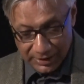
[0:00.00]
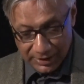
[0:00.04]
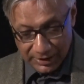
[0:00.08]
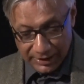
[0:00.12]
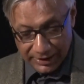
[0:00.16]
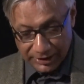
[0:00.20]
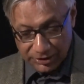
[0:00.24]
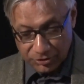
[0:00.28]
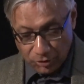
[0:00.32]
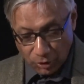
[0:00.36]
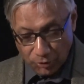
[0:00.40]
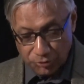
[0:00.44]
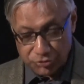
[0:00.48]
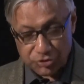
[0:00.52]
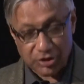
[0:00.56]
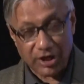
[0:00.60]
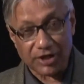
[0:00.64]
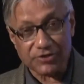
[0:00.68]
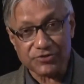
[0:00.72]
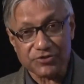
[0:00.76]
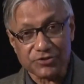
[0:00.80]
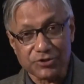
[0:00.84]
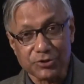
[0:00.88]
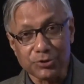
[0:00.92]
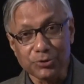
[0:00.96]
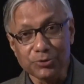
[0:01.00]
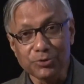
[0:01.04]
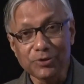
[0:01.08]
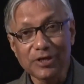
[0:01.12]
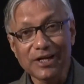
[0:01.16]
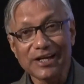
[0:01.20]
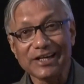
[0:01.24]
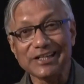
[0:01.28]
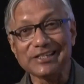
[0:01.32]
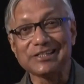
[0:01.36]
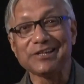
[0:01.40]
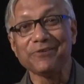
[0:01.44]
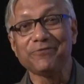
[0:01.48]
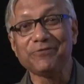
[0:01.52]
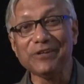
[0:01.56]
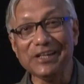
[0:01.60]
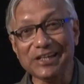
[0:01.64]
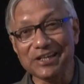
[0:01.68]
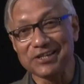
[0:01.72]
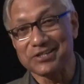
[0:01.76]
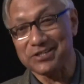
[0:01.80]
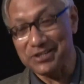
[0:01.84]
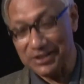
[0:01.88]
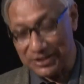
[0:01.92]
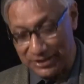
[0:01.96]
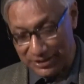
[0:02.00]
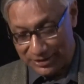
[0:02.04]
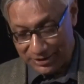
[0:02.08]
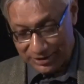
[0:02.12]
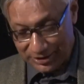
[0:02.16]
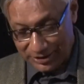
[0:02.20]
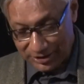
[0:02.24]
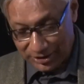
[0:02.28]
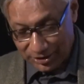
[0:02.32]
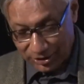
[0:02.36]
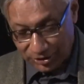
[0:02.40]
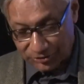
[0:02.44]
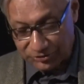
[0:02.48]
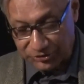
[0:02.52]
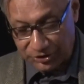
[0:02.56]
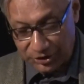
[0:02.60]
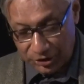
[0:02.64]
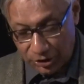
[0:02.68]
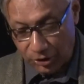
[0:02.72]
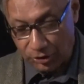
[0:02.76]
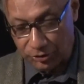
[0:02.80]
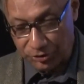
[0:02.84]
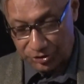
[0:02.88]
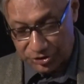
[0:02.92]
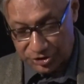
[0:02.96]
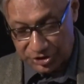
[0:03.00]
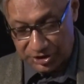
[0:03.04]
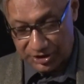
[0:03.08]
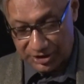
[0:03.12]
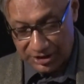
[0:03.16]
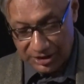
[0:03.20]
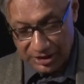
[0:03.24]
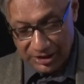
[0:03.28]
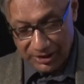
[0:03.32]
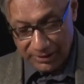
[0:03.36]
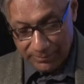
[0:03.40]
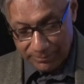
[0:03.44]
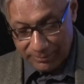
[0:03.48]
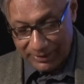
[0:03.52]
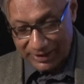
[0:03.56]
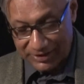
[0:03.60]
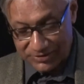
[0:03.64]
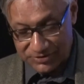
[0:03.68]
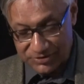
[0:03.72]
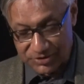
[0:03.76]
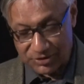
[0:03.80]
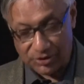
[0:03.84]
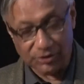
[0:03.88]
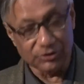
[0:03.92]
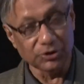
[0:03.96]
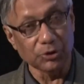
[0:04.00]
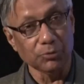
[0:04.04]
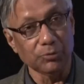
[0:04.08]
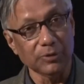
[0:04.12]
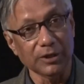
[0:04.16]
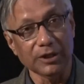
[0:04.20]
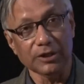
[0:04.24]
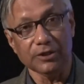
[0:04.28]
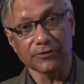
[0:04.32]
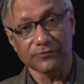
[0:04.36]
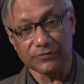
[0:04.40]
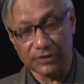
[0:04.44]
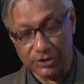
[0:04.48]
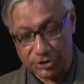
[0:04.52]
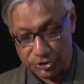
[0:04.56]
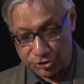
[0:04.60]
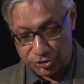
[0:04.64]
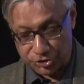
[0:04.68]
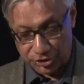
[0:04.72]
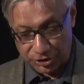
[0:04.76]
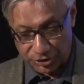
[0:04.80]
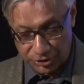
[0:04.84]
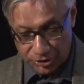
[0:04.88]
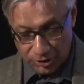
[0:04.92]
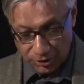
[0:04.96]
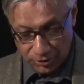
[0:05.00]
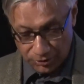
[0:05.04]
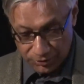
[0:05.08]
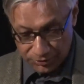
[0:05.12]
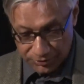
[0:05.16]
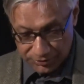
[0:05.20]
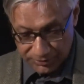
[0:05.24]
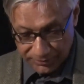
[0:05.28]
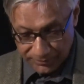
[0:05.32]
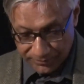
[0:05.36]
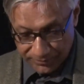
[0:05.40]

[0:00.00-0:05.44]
in contrast to divinity or theology based on the word of the Christian God.